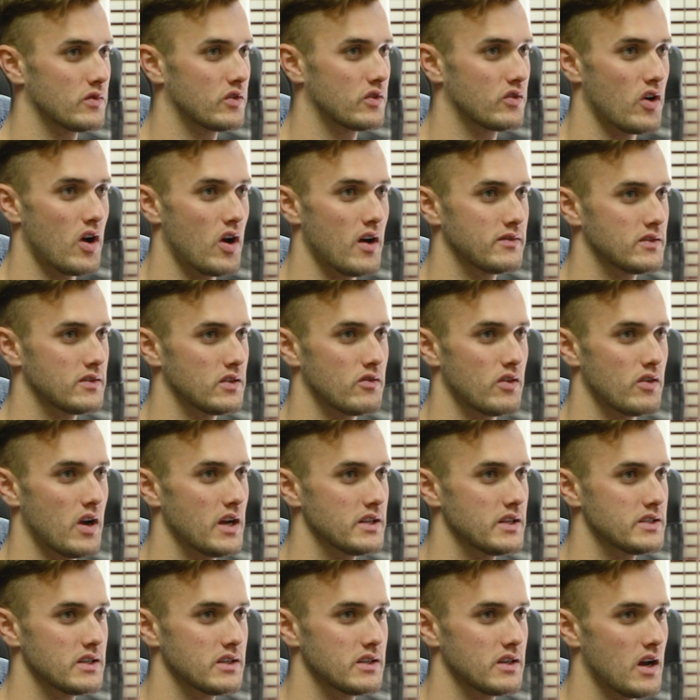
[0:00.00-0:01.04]
draft on
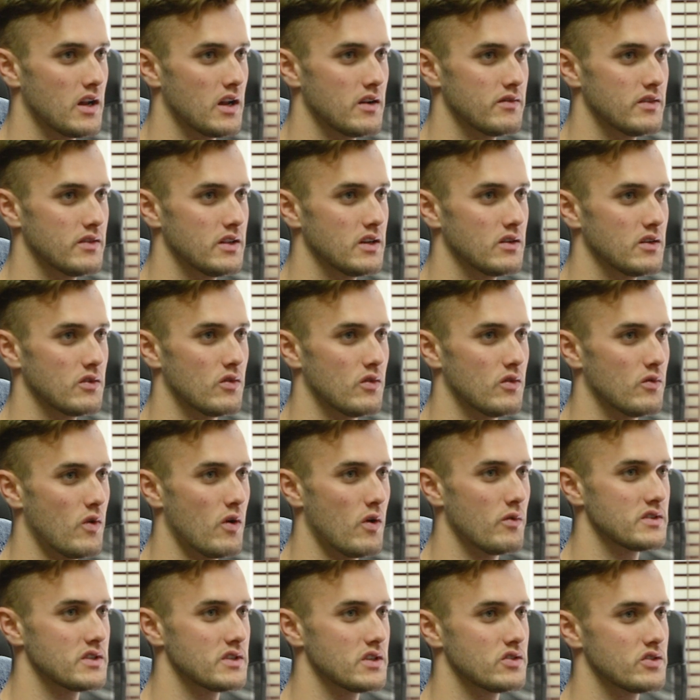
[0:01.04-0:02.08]
writing kind of thing or
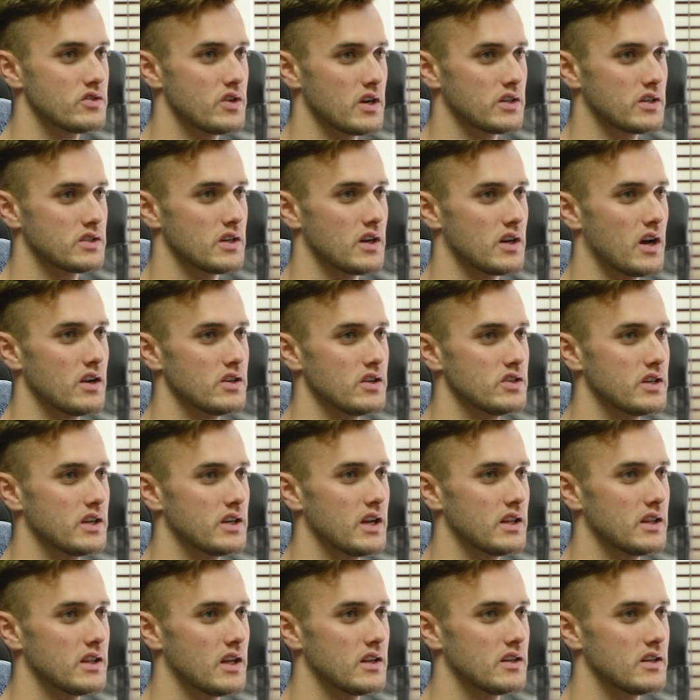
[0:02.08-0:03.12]
what was the structure how did you
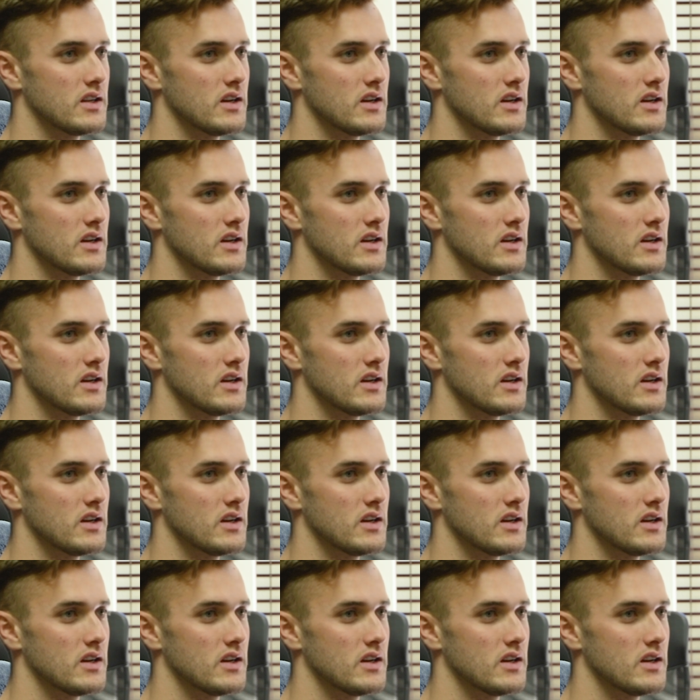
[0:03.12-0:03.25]
get that